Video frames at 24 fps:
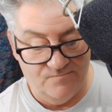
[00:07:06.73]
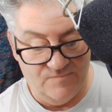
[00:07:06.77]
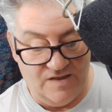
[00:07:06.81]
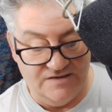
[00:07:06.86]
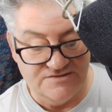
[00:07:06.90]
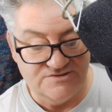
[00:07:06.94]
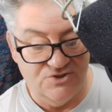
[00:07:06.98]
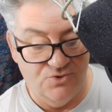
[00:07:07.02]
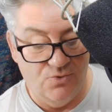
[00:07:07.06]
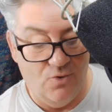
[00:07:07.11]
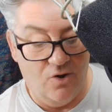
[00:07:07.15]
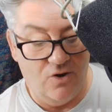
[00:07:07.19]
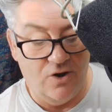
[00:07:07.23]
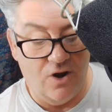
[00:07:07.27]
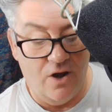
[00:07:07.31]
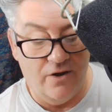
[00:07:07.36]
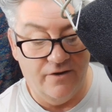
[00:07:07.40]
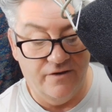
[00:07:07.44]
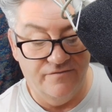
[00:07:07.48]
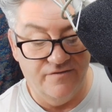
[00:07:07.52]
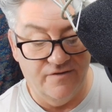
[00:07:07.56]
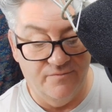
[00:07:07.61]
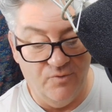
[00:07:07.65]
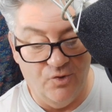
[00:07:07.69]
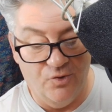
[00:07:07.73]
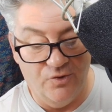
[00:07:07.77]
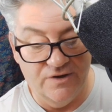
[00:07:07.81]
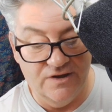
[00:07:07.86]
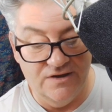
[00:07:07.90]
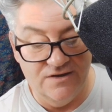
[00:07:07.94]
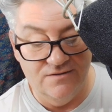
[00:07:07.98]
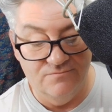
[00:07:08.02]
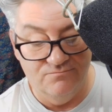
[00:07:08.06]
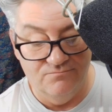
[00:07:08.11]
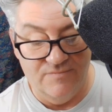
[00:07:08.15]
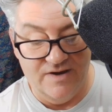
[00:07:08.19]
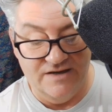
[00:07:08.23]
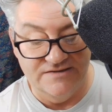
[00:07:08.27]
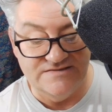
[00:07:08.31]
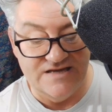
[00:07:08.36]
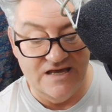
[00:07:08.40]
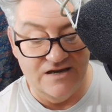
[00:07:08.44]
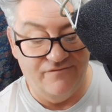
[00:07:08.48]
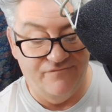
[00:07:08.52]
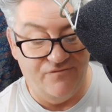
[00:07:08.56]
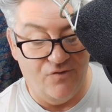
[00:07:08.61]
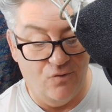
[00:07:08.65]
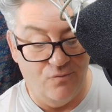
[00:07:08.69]
At two o'clock in the morning, my
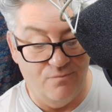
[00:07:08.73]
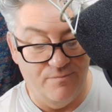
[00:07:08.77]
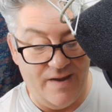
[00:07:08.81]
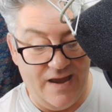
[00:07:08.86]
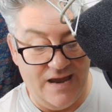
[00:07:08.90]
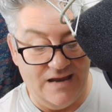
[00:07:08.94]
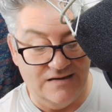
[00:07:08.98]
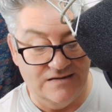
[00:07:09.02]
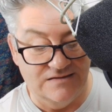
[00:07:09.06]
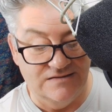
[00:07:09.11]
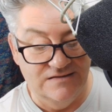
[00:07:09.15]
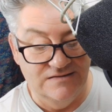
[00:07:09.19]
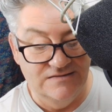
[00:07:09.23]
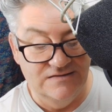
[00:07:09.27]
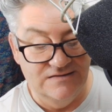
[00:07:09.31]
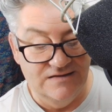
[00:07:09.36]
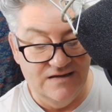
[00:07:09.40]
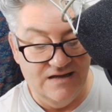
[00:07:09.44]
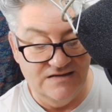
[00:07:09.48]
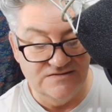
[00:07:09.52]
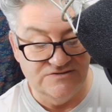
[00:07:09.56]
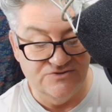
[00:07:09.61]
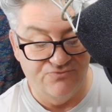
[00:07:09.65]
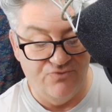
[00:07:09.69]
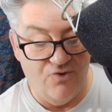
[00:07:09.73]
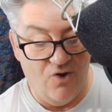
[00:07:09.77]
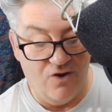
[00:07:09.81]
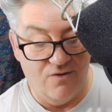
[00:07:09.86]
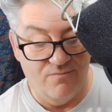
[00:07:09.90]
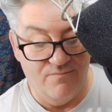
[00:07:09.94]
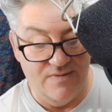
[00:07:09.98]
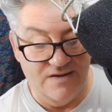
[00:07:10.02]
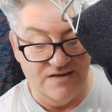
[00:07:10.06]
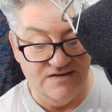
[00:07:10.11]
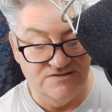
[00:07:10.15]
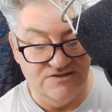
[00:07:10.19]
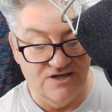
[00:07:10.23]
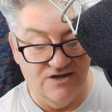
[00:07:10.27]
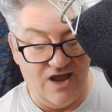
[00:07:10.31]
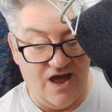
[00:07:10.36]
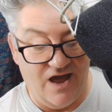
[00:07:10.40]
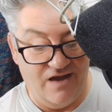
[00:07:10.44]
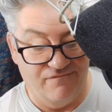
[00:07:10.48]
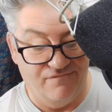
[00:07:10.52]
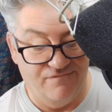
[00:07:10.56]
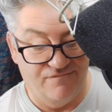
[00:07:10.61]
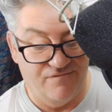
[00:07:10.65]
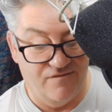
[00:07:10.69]
telephone bell has rung me to
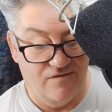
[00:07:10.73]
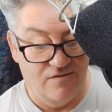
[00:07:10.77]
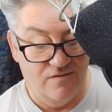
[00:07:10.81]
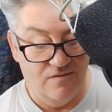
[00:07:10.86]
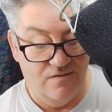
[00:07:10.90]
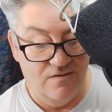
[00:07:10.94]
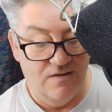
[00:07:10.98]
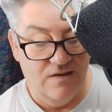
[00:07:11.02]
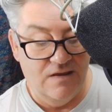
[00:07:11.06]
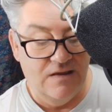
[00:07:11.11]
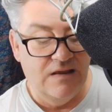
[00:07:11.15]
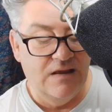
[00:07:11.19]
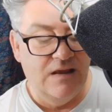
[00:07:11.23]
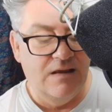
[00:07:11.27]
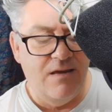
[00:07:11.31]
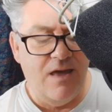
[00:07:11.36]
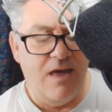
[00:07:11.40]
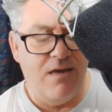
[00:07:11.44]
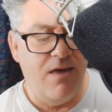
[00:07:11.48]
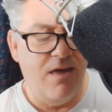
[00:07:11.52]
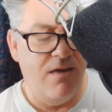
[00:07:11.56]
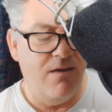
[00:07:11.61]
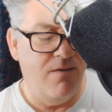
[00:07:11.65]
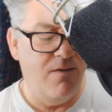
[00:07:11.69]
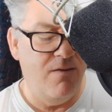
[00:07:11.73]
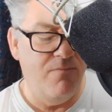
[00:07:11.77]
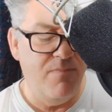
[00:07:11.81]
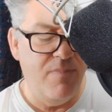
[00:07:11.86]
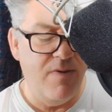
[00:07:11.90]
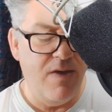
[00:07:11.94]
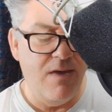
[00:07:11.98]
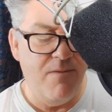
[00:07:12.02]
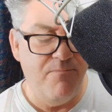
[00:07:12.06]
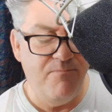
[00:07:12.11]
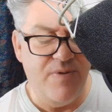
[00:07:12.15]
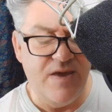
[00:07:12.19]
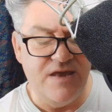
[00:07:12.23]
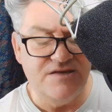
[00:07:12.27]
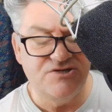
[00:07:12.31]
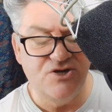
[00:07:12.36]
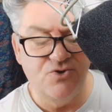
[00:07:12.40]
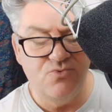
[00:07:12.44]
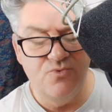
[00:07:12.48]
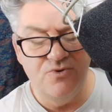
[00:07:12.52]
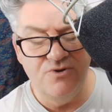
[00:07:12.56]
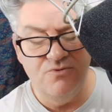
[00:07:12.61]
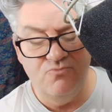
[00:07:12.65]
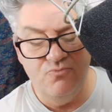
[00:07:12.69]
life. Uh, Peter,
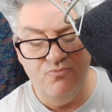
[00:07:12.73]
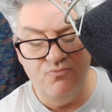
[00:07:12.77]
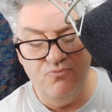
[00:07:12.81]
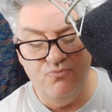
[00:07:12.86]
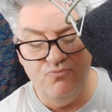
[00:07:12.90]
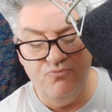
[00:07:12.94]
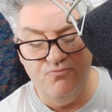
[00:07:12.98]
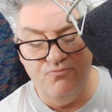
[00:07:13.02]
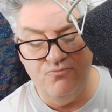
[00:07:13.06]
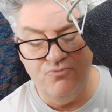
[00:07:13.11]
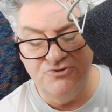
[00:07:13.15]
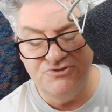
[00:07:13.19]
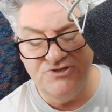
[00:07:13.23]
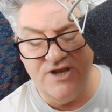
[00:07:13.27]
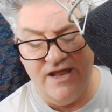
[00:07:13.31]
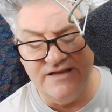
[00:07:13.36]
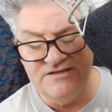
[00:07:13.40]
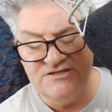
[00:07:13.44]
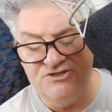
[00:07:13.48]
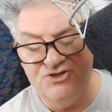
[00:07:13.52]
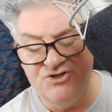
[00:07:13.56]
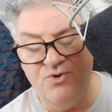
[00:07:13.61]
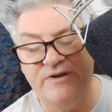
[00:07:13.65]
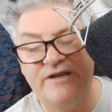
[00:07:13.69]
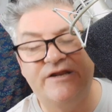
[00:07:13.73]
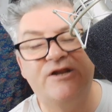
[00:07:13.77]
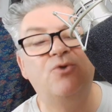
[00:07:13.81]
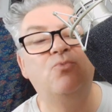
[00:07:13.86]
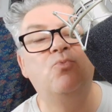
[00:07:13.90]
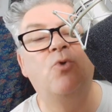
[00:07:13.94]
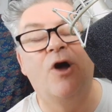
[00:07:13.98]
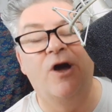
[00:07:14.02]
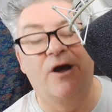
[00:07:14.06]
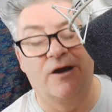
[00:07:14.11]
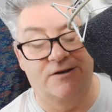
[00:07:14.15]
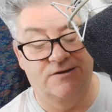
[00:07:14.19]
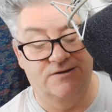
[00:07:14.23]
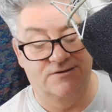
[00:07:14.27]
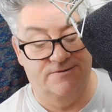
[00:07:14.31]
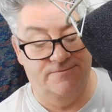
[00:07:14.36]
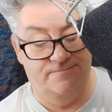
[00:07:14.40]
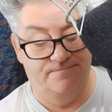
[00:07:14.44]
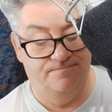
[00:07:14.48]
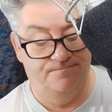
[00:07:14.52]
w- would you like to do a little work?